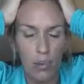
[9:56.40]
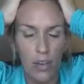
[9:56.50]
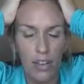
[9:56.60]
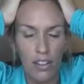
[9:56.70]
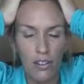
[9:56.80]

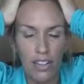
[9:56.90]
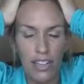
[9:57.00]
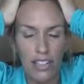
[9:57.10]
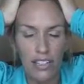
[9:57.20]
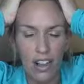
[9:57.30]
one of those
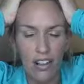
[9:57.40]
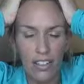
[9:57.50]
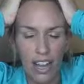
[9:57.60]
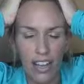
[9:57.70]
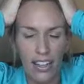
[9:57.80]
things
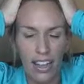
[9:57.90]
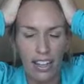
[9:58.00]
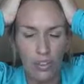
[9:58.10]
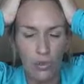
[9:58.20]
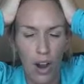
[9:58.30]
all like kind of
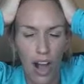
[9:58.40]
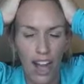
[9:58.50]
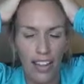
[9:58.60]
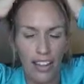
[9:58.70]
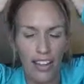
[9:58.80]
like
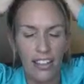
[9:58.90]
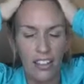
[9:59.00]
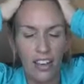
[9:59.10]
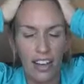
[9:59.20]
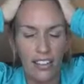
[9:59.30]
dry, like,
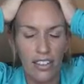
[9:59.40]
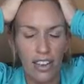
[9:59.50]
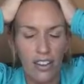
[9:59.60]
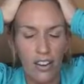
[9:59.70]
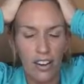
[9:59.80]
you know,
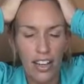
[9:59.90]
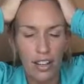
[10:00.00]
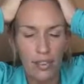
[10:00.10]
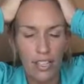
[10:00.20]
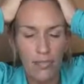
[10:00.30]
I go,
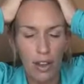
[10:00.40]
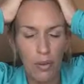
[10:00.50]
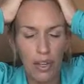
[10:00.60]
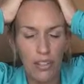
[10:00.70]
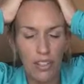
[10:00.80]
okay, what does my
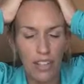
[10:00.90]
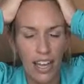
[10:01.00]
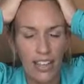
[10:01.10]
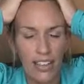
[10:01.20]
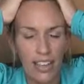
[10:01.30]
wheel look
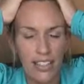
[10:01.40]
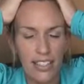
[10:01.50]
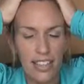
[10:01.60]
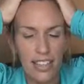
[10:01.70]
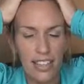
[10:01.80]
like? And I'd
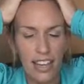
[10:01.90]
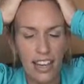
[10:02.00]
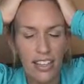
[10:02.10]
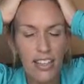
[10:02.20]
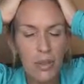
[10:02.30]
see that it
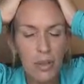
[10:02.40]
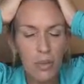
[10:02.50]
had a little